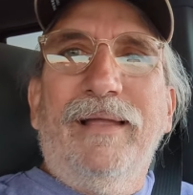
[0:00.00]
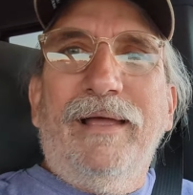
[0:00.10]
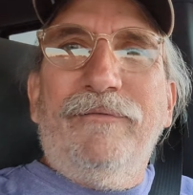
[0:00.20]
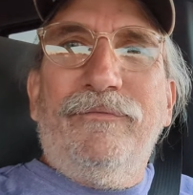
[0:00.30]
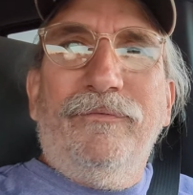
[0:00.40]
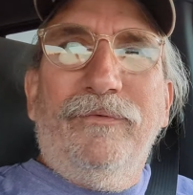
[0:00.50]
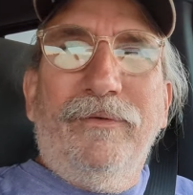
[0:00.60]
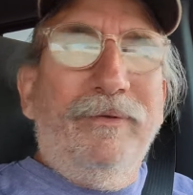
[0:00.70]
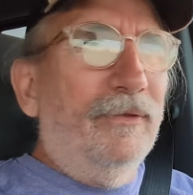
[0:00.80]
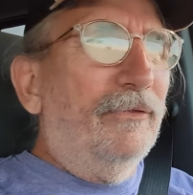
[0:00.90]

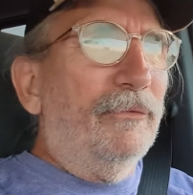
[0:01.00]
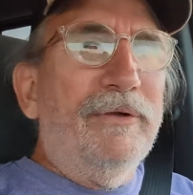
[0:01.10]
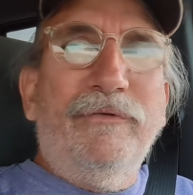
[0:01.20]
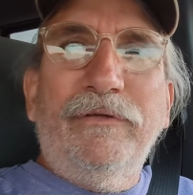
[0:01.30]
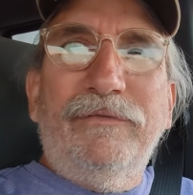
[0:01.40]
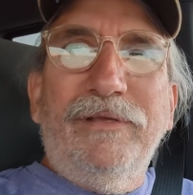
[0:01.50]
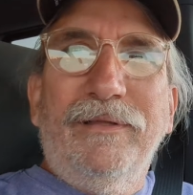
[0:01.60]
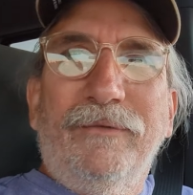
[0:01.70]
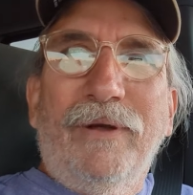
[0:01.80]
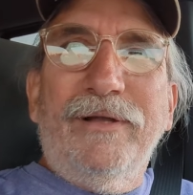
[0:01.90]
F-350
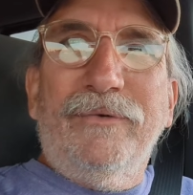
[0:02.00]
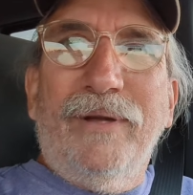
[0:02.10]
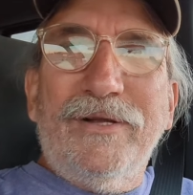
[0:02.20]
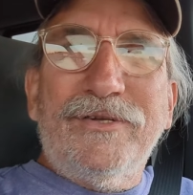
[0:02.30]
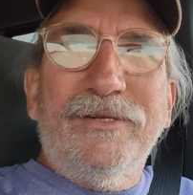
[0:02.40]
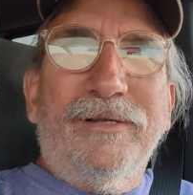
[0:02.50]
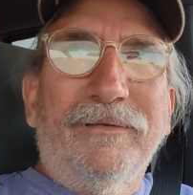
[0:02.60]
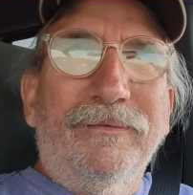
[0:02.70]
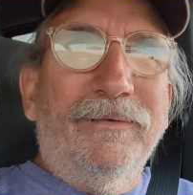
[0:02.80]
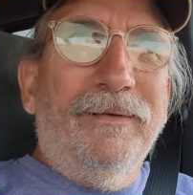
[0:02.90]
in the right direction
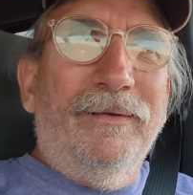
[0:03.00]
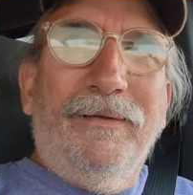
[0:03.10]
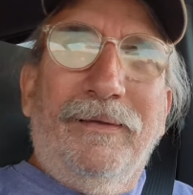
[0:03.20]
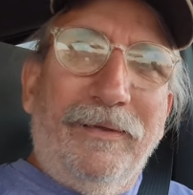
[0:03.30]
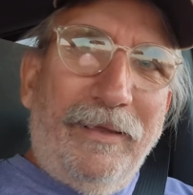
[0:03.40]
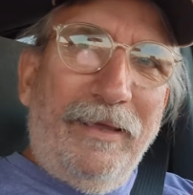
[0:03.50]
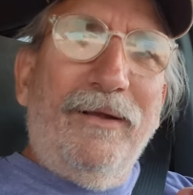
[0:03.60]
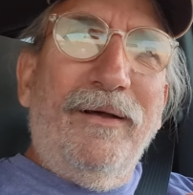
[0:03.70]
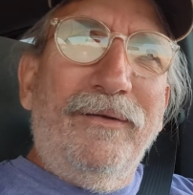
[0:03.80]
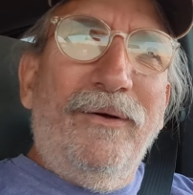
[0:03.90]
and head
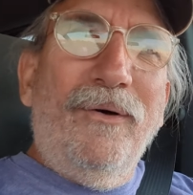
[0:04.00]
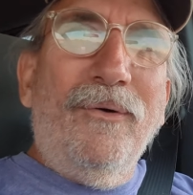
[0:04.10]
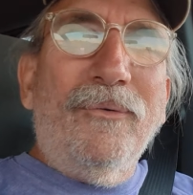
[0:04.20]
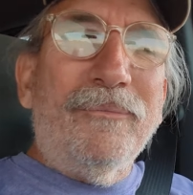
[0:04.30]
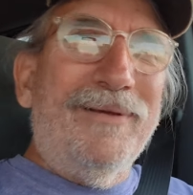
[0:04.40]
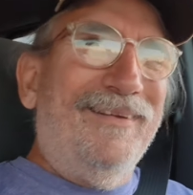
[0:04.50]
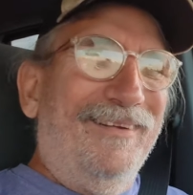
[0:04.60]
on home.